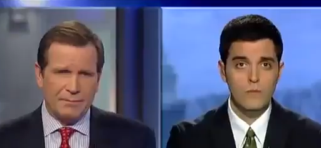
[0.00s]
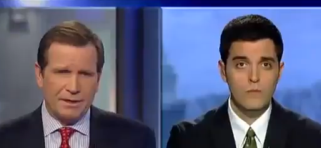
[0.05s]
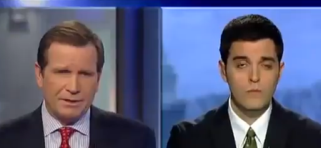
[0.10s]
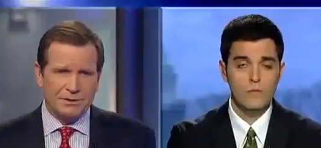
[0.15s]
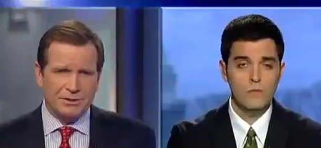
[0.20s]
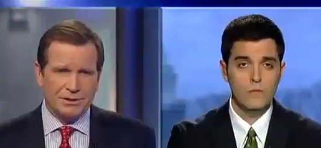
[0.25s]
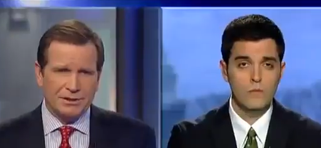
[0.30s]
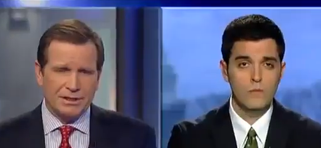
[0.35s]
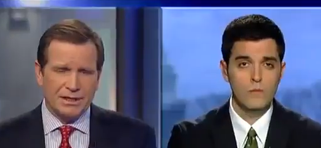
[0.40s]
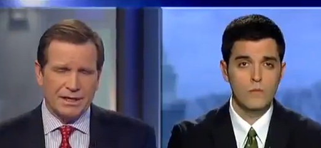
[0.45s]

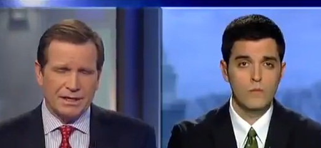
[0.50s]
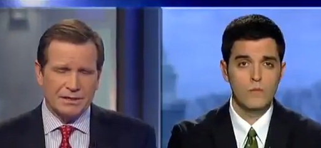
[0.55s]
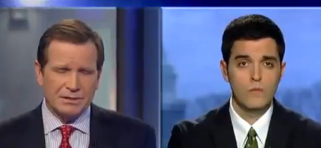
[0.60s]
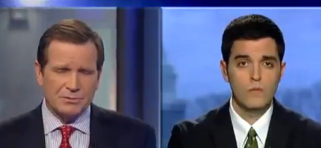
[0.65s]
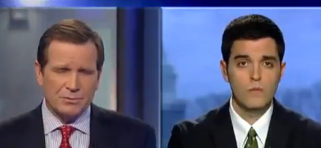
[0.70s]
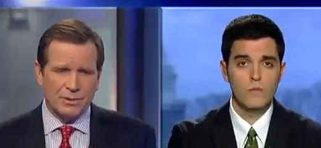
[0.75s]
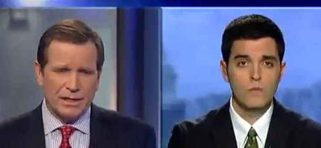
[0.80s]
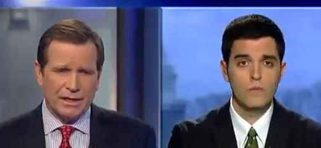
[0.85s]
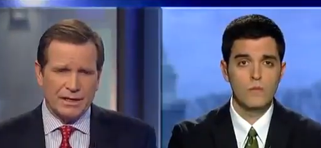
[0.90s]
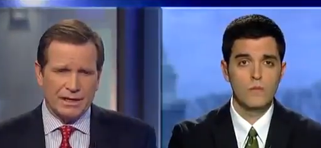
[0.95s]
Speaker 1: mentioned last
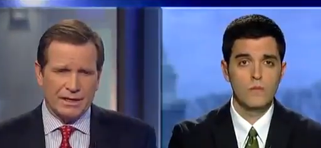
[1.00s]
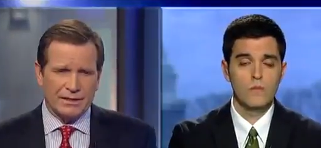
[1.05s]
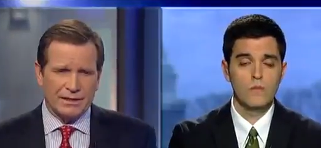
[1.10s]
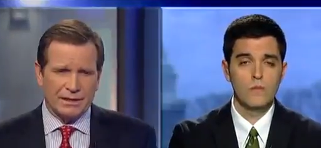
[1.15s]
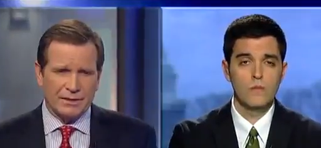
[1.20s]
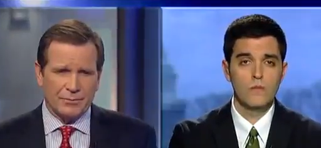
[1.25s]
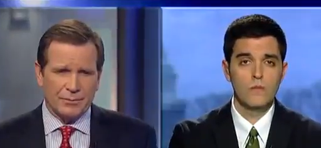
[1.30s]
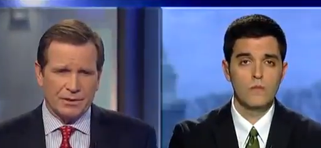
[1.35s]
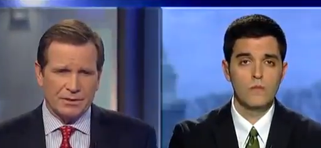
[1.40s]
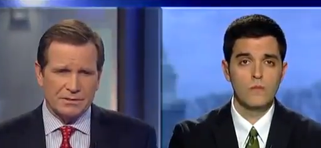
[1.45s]
week, I
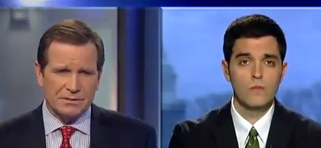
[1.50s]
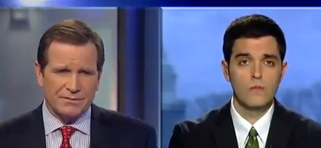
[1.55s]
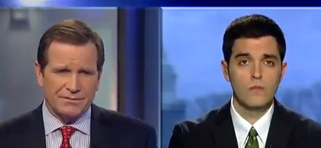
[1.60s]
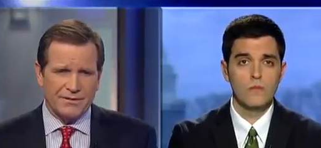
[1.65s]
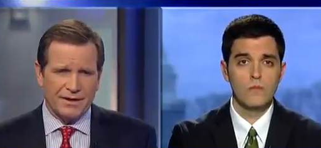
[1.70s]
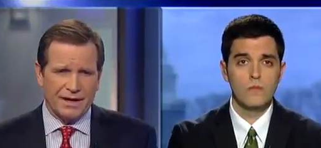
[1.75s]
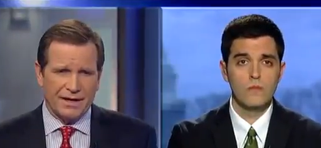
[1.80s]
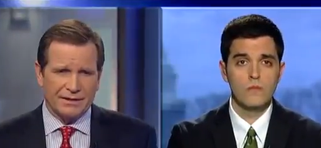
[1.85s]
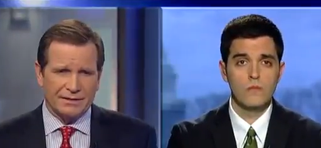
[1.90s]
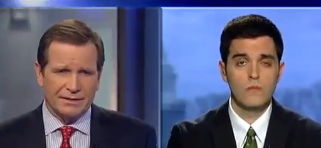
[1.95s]
think it was, the
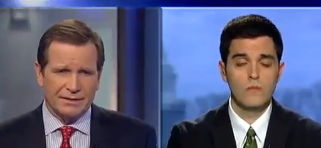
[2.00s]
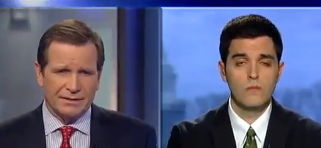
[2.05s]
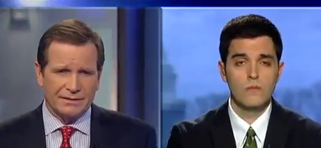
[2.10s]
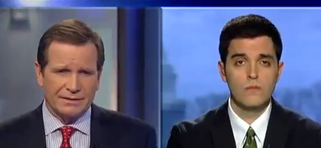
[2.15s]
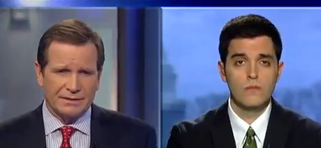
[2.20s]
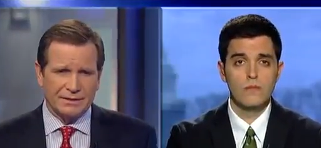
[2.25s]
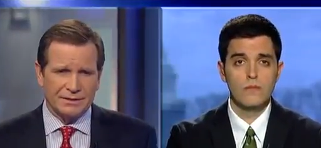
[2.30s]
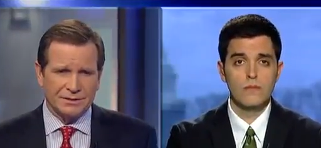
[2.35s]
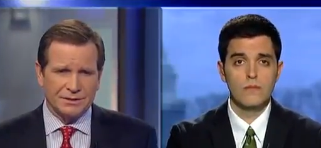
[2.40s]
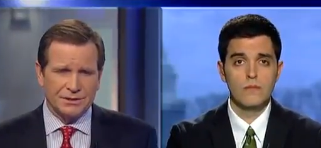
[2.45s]
fact that
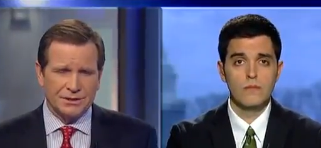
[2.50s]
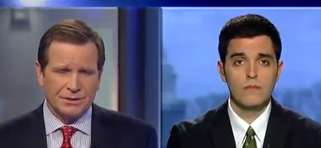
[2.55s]
uh,